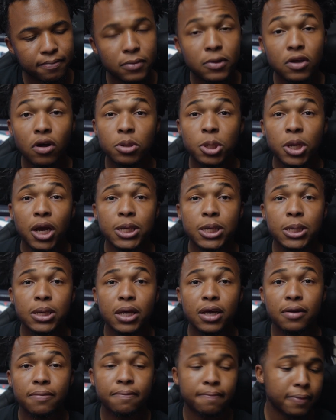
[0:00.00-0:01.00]
gonna change the
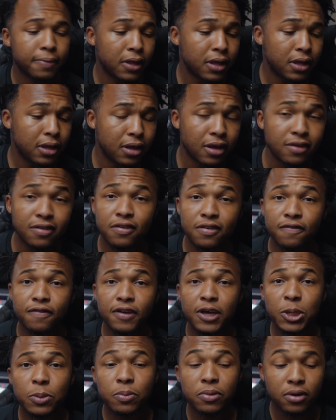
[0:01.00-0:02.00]
game. It's an
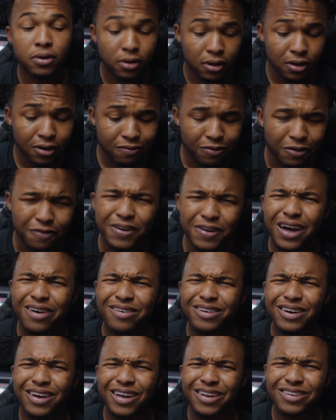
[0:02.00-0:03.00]
investment for
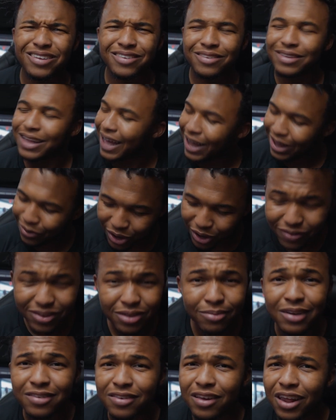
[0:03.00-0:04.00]
$500. Every
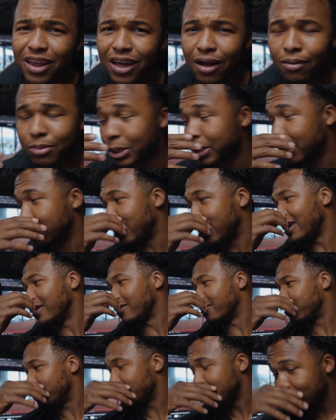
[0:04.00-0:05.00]
time I say that, I'm just like, damn,
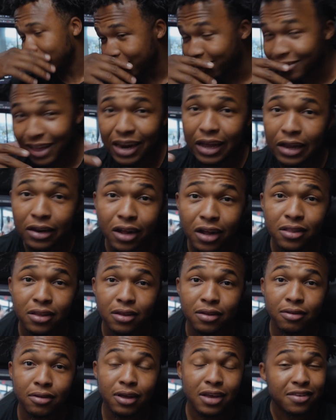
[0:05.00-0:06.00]
because that ain't nothing.
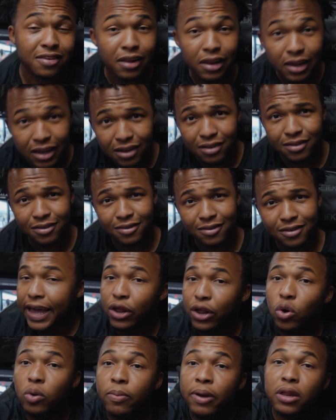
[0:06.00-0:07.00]
That's a lens.
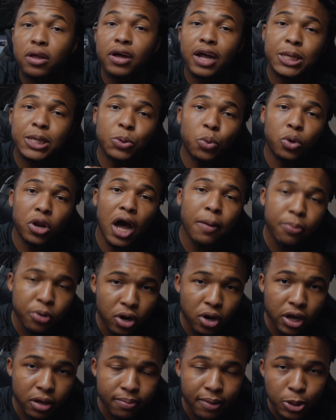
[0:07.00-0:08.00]
Anywho, man, look, I just want to hop in
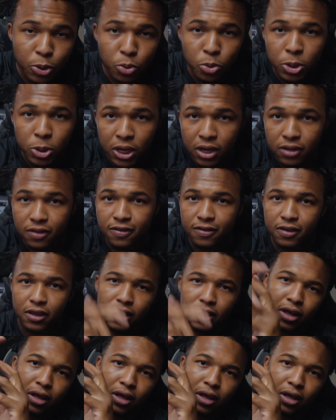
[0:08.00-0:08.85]
here and get my 2 cents.